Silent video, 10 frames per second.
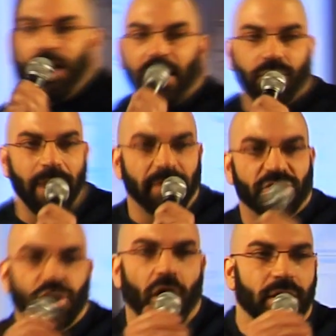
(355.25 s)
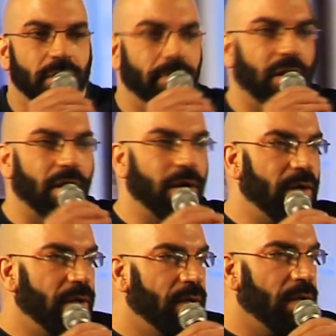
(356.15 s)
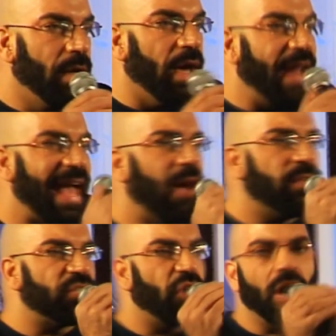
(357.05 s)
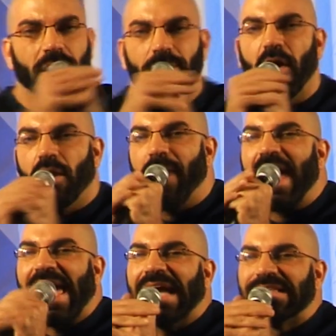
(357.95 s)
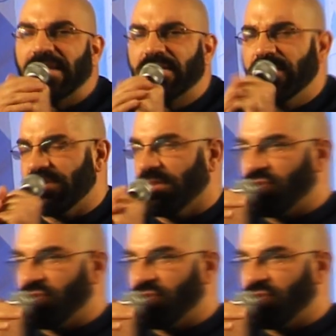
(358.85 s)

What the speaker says: and I grabbed a chocolate bar. And I held the chocolate bar in my hands like